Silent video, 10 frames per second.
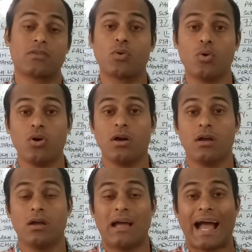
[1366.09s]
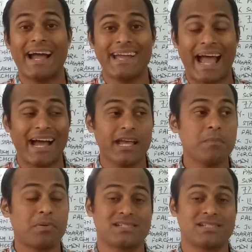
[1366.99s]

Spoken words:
So I